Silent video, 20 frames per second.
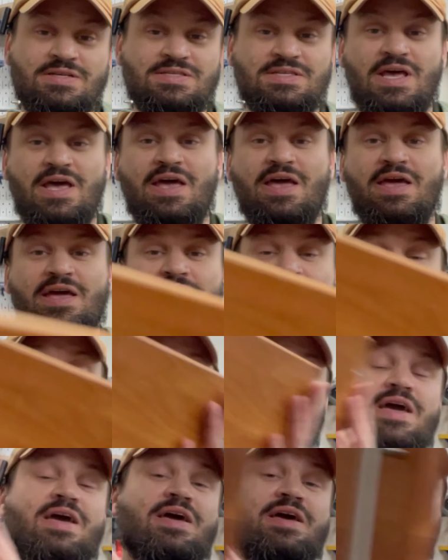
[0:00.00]
say
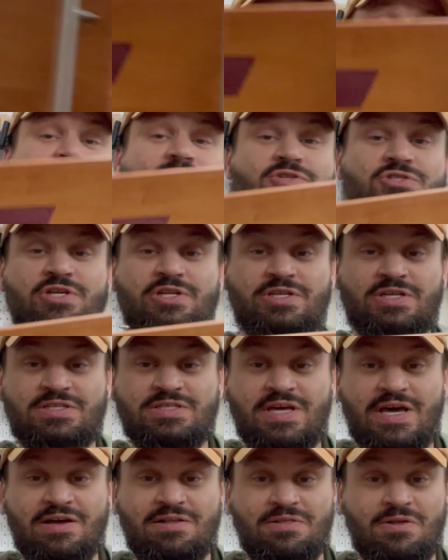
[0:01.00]
a Virginia
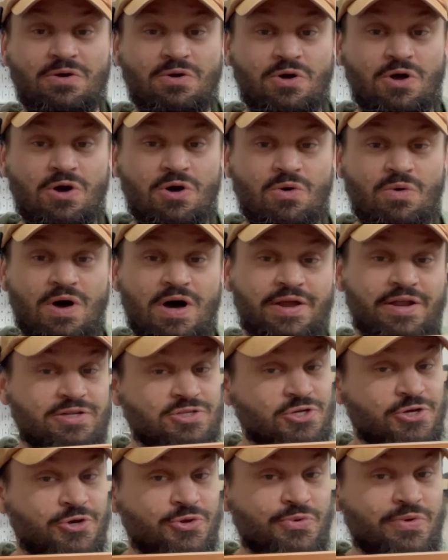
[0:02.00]
Tech logo on a
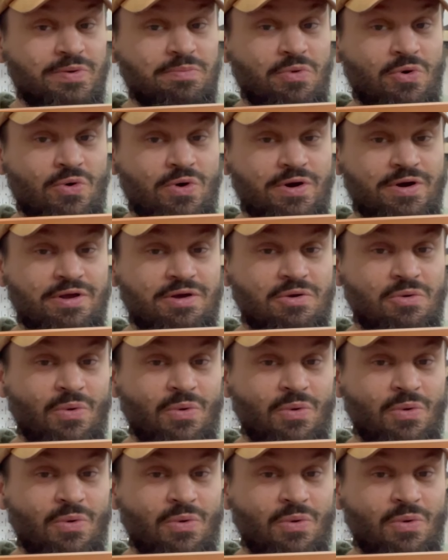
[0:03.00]
charcuterie board.